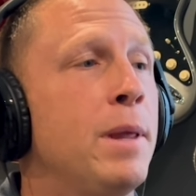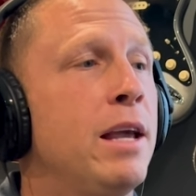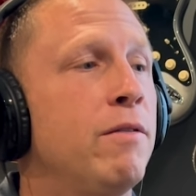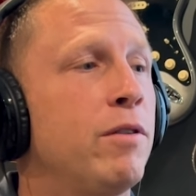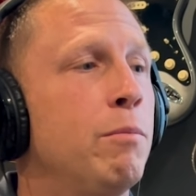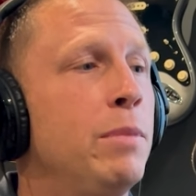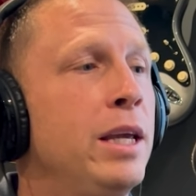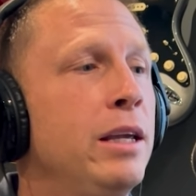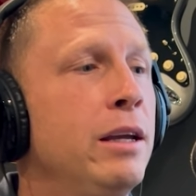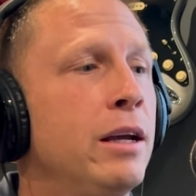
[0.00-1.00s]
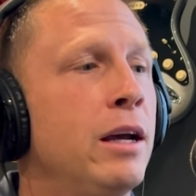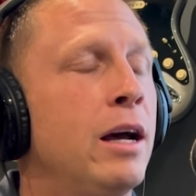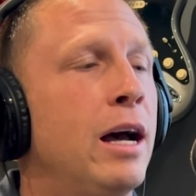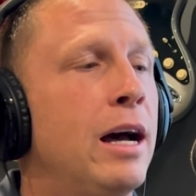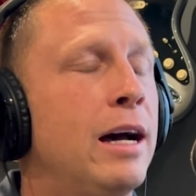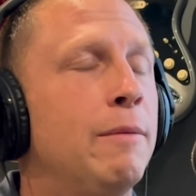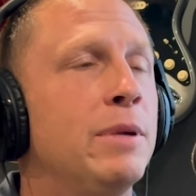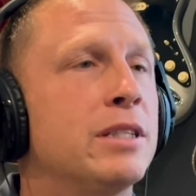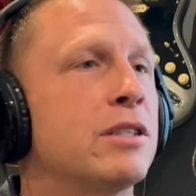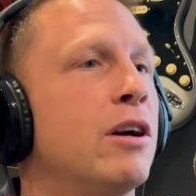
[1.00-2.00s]
And for me,
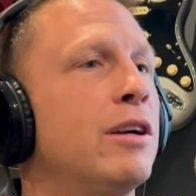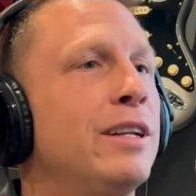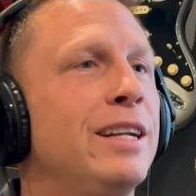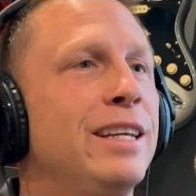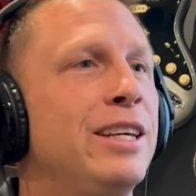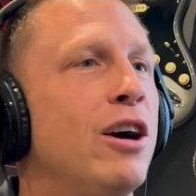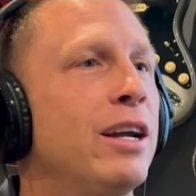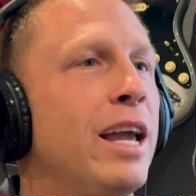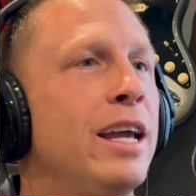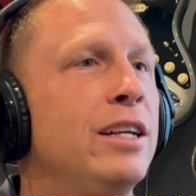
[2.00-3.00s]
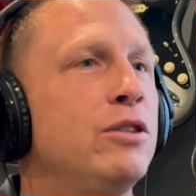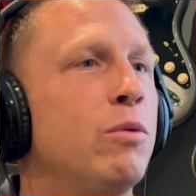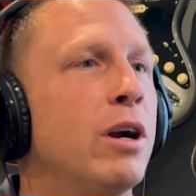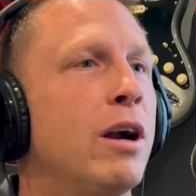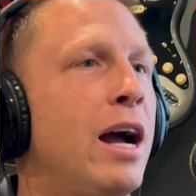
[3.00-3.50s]
it started at a young age where